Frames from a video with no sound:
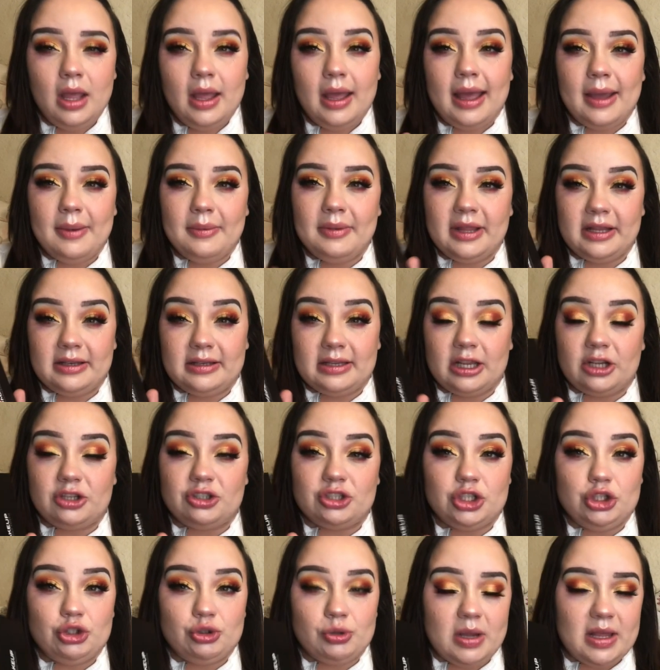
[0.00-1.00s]
I would like to
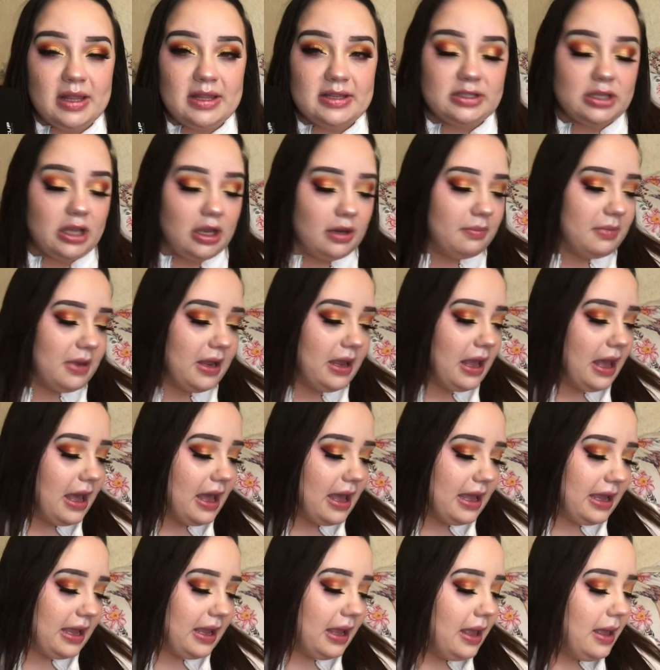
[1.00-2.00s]
actually try this on my
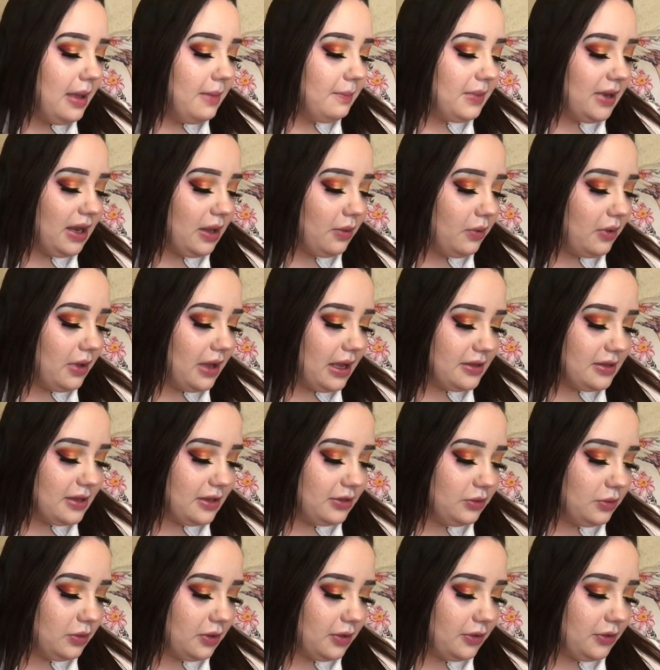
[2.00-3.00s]
eye, but I will add that
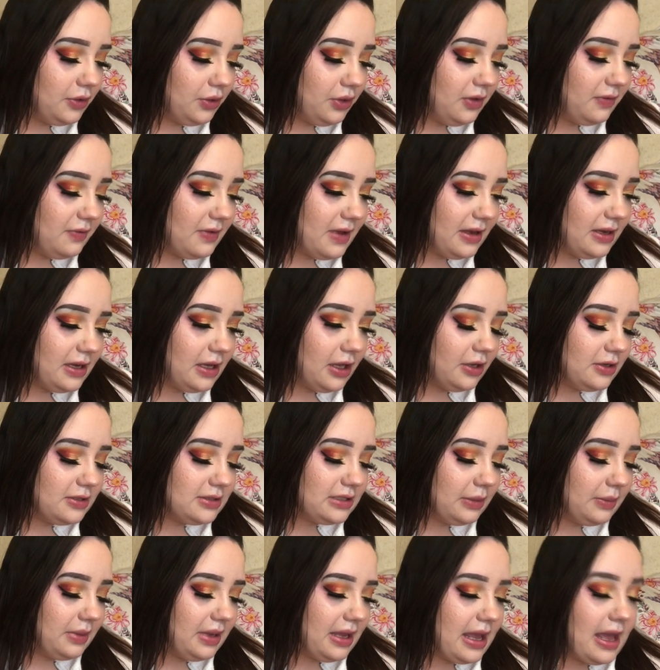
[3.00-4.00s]
to our $35
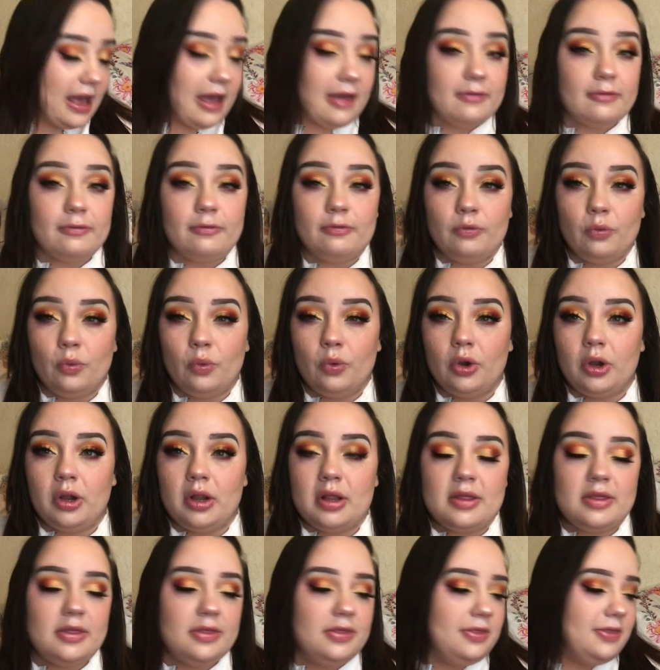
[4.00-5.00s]
that we have for
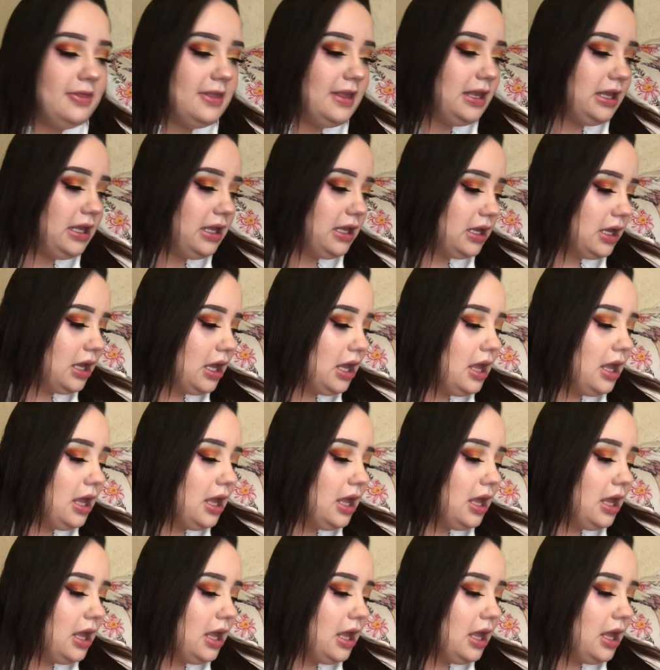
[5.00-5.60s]
the